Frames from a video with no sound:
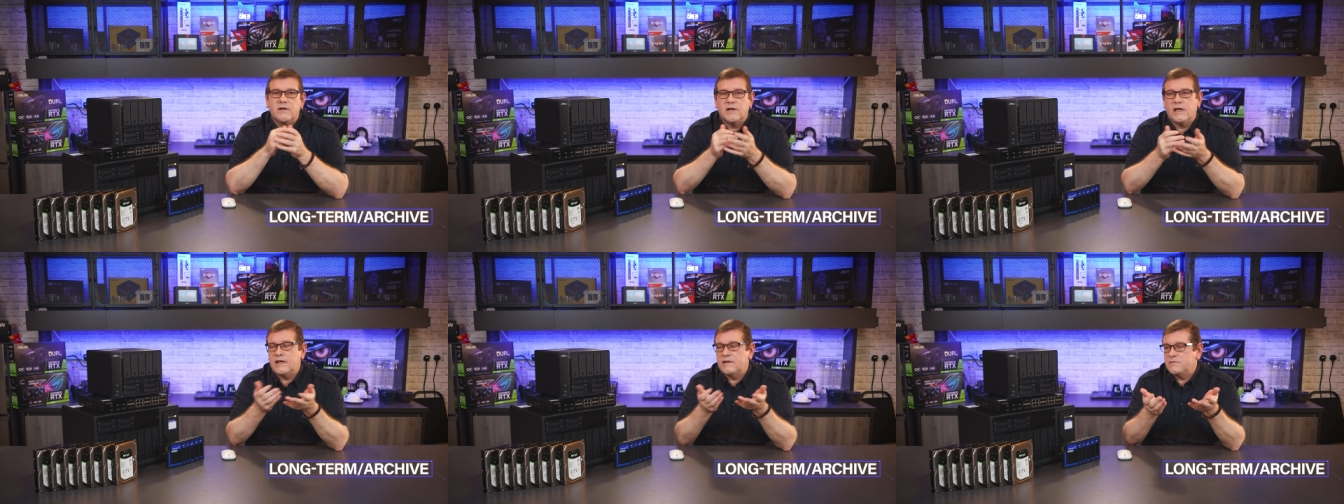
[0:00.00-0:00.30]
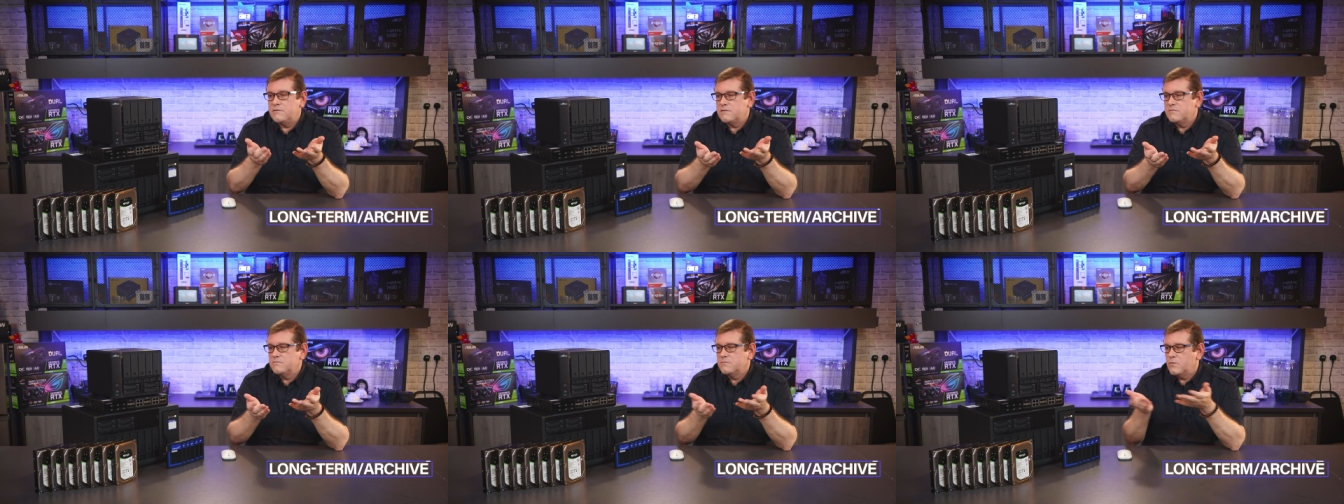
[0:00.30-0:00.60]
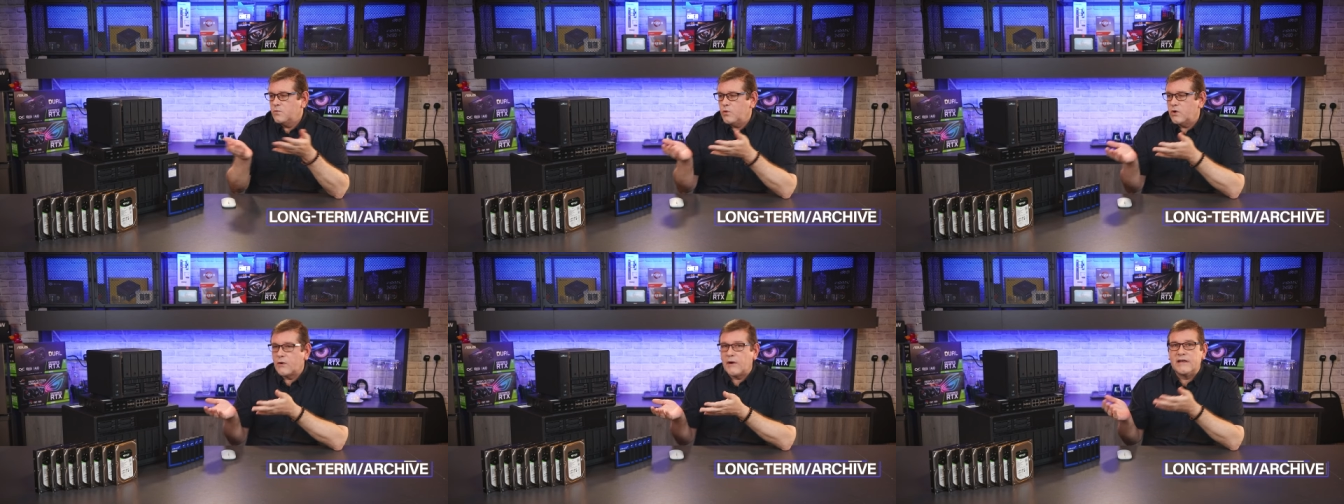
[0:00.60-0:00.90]
And
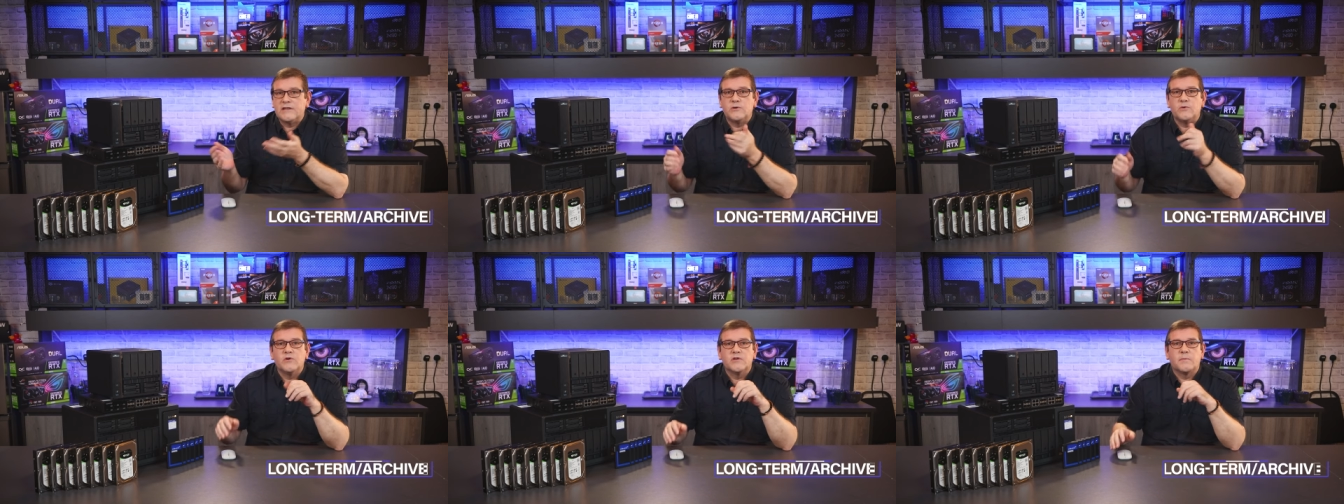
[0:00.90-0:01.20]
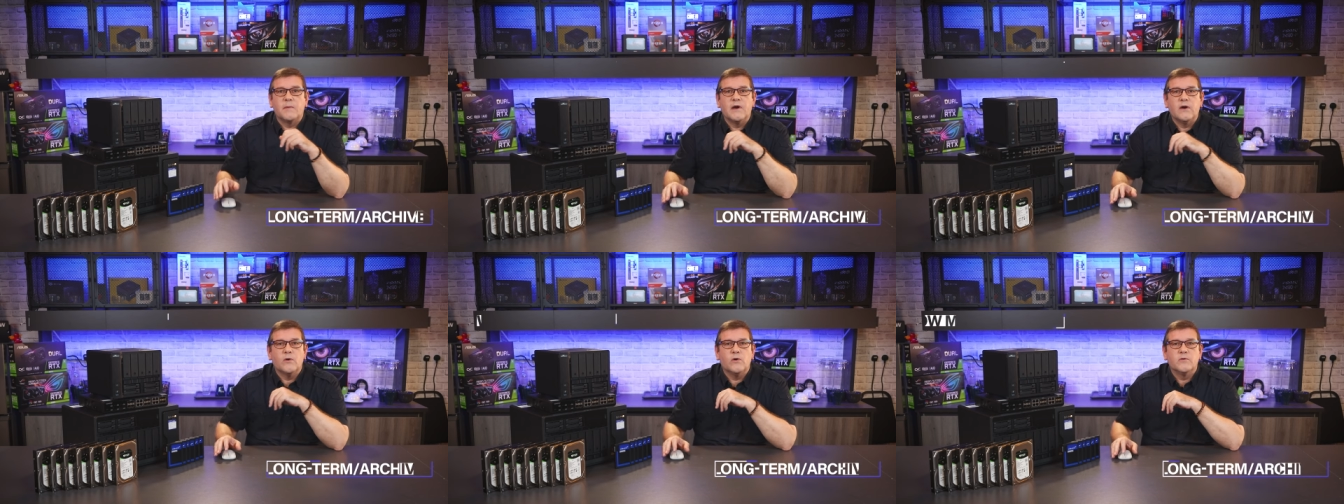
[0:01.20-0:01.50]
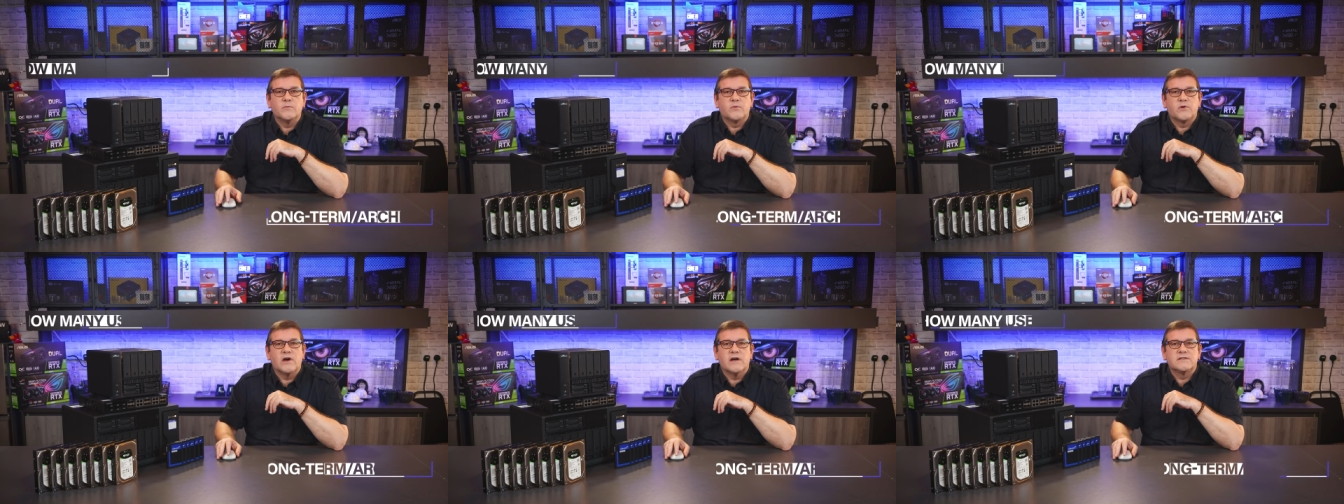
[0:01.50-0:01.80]
what do I do with my
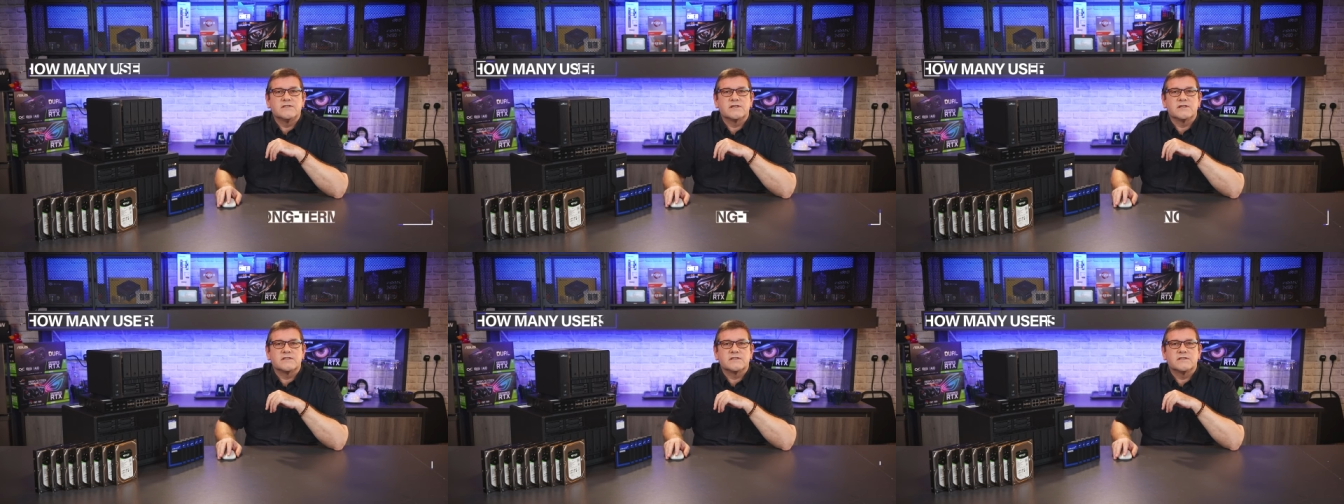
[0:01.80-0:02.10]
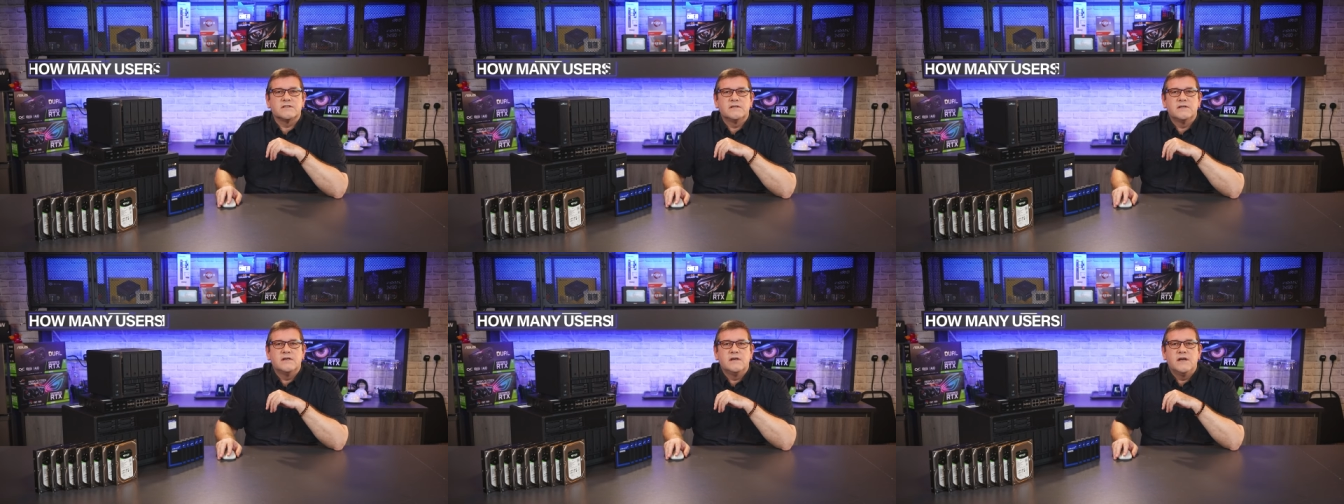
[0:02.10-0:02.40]
old projects?